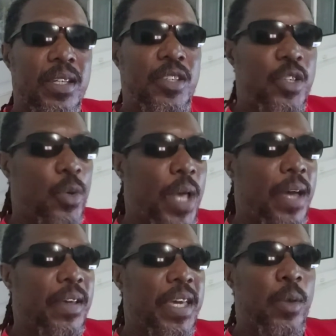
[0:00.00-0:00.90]
so
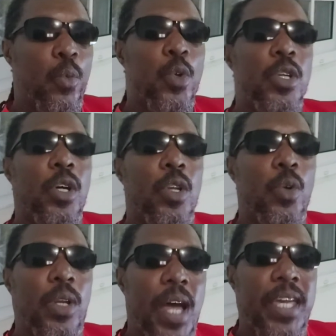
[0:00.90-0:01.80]
that it would not
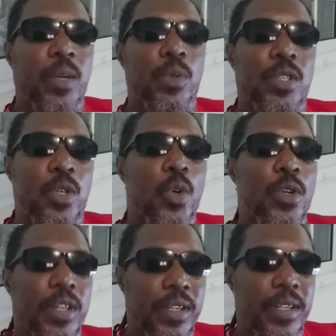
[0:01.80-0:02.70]
look like it was
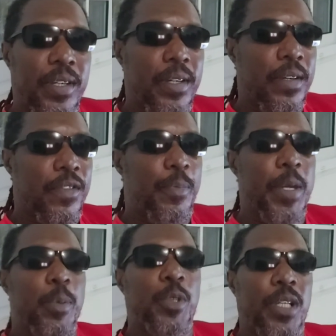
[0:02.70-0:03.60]
good for
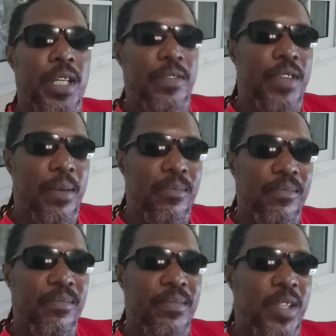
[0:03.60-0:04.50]
people to leave them.
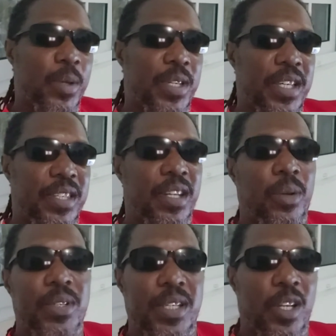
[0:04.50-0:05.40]
So it's, you
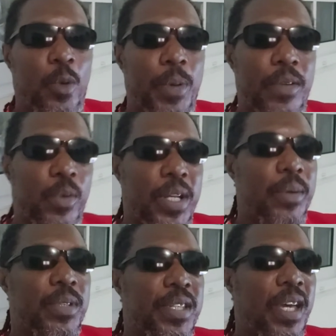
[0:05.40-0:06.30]
know, it's a little bit of what
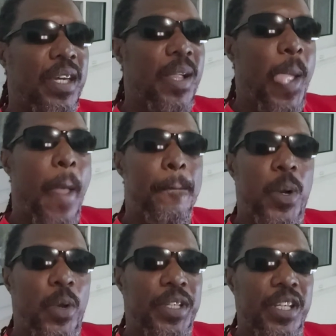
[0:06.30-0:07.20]
they would say,
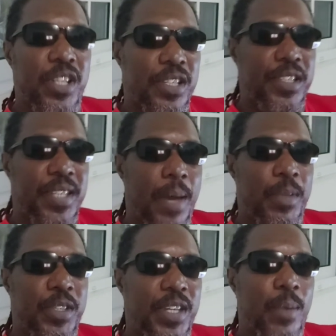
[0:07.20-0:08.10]
poetic justice
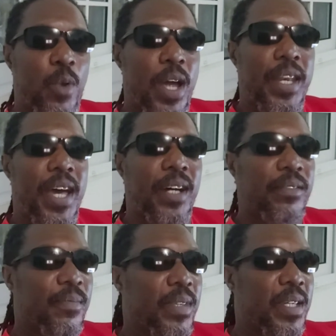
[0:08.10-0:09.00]
happening to them right
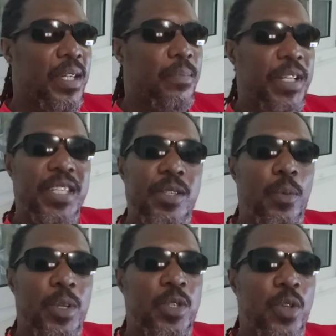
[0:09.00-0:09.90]
now. But this is
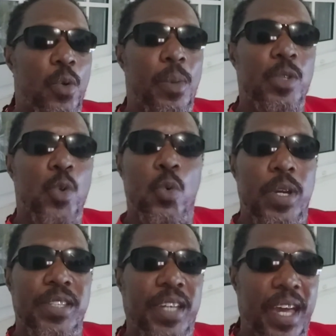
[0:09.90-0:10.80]
almost
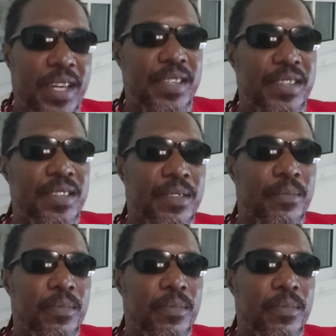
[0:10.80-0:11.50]
always the case.